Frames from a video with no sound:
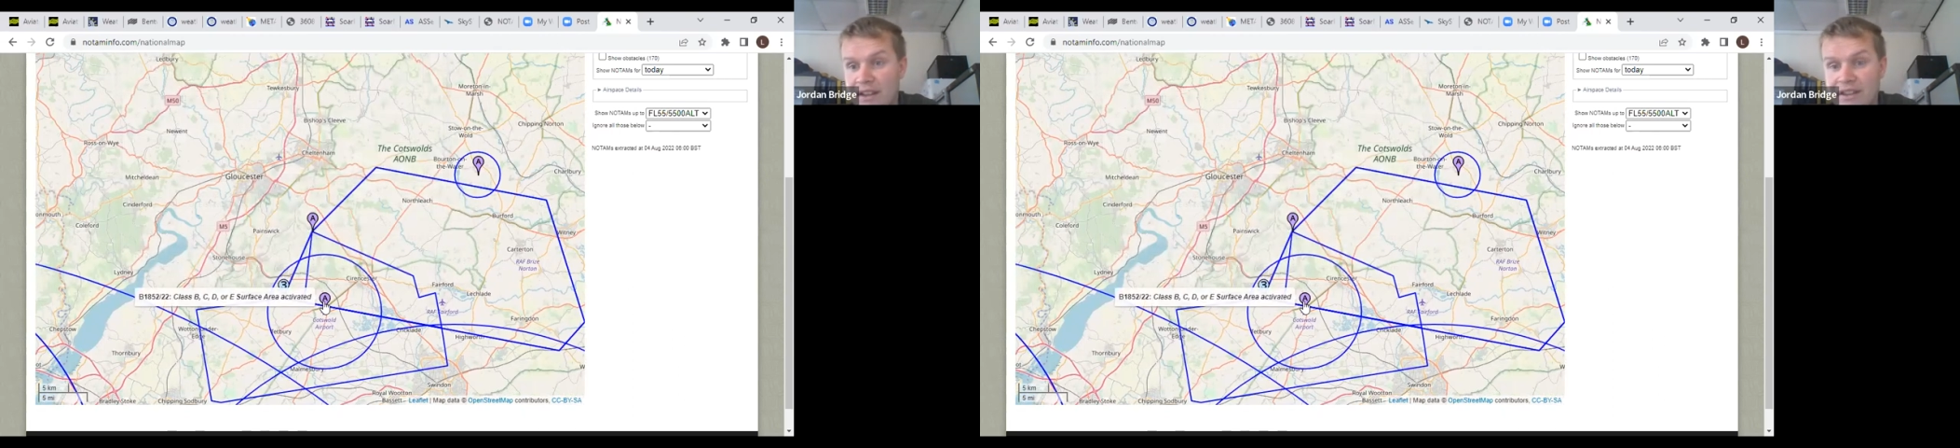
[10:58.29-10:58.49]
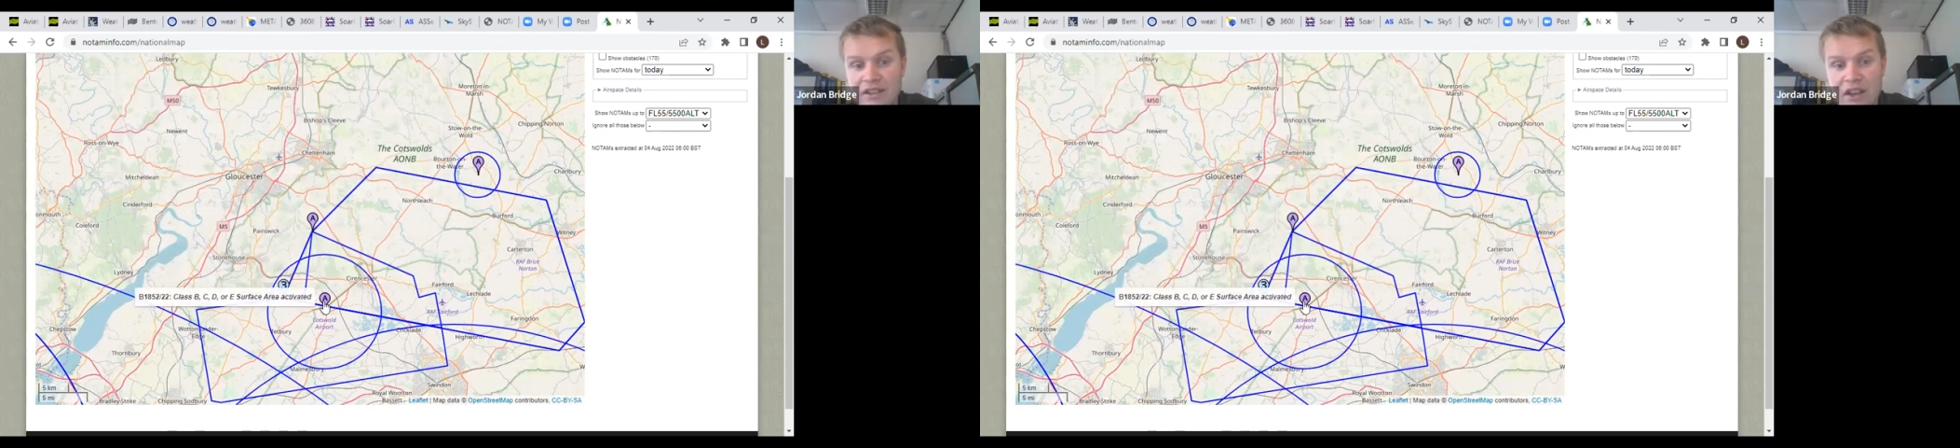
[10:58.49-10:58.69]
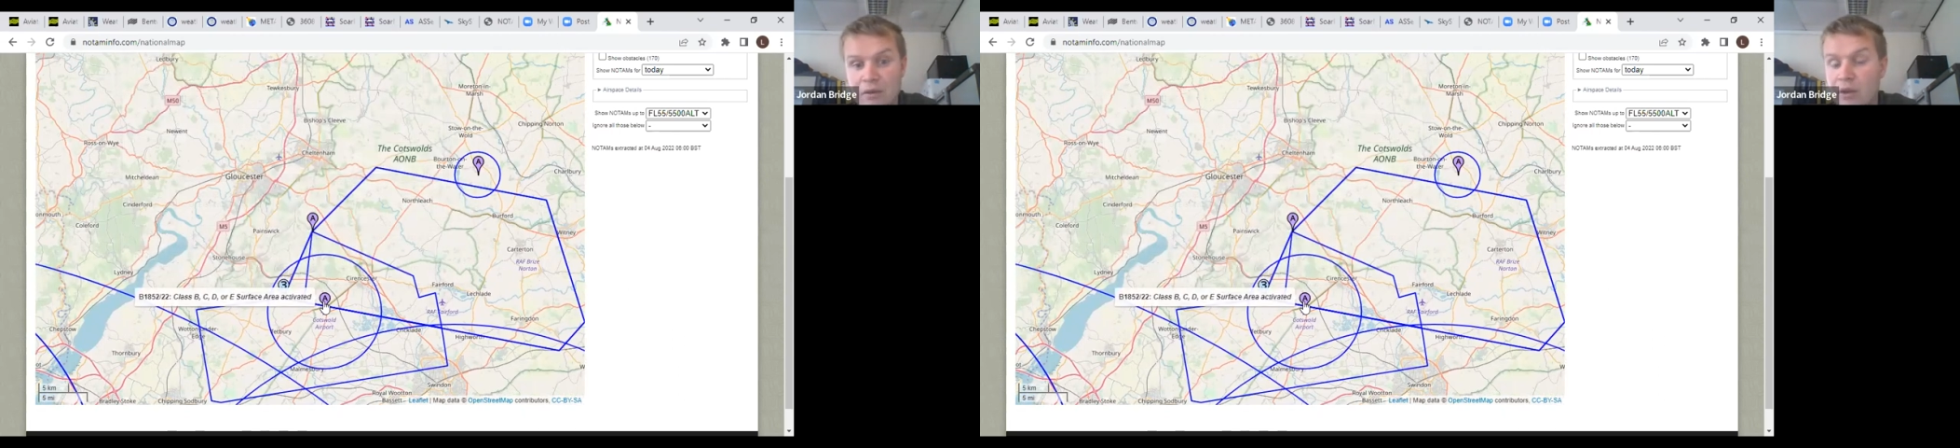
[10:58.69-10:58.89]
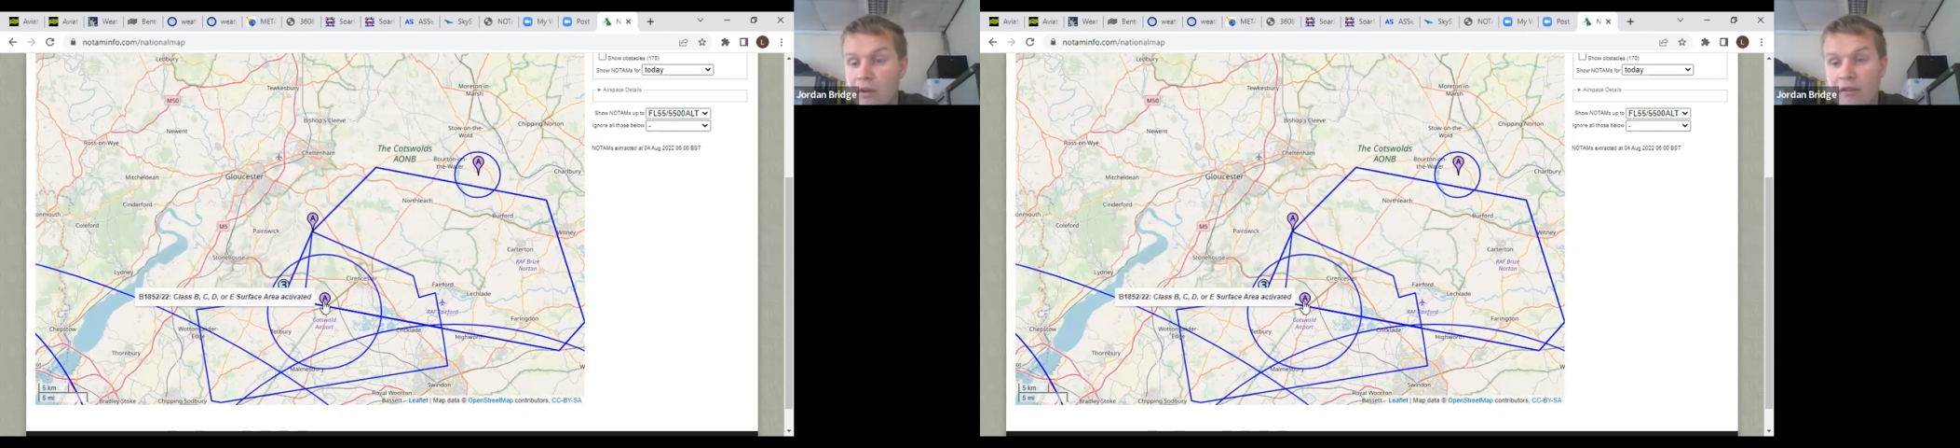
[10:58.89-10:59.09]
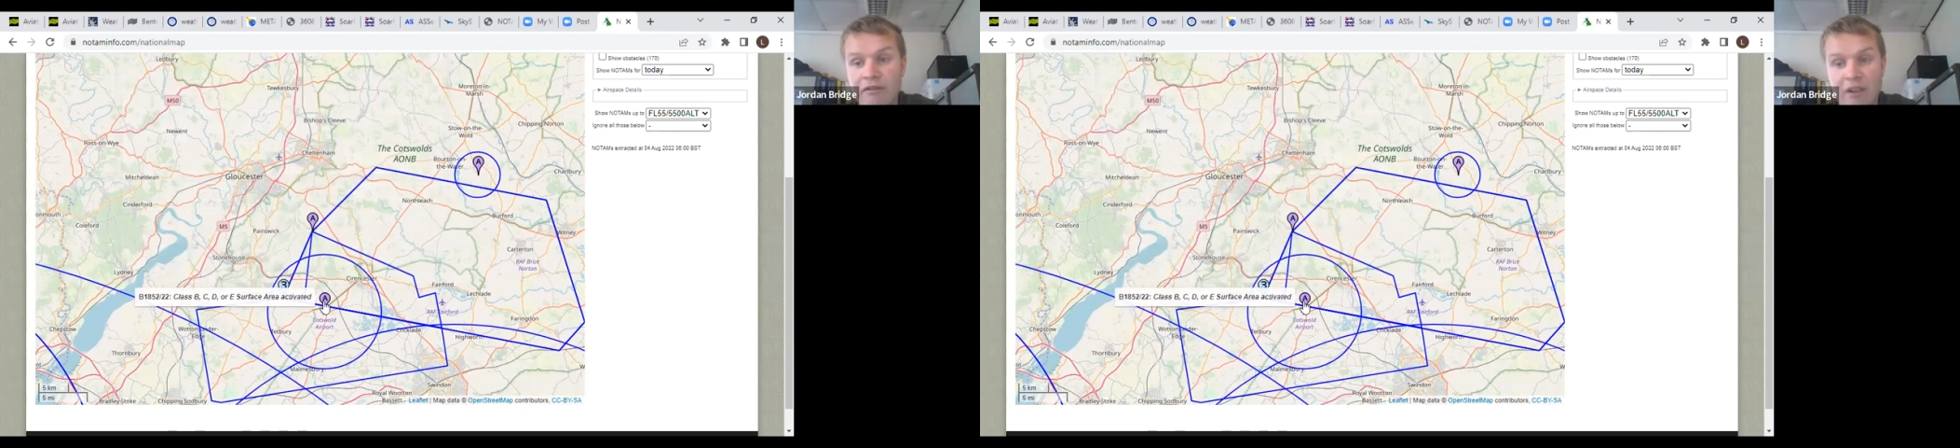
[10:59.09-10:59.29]
so you
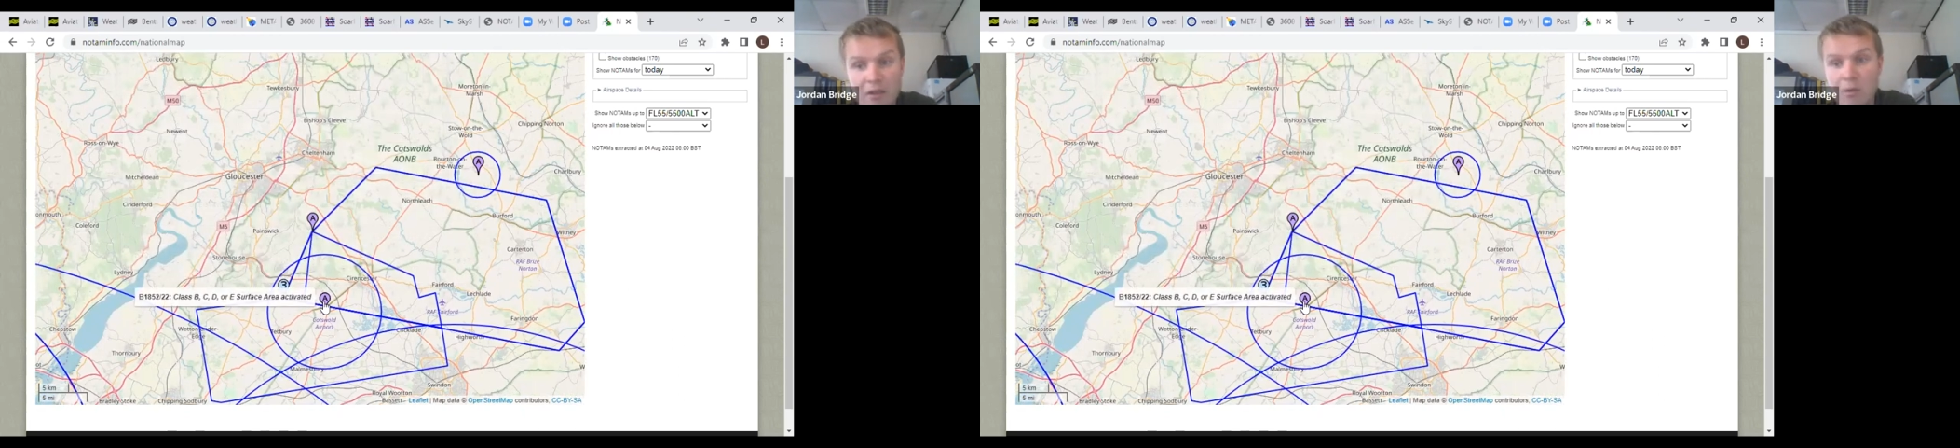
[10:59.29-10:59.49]
are very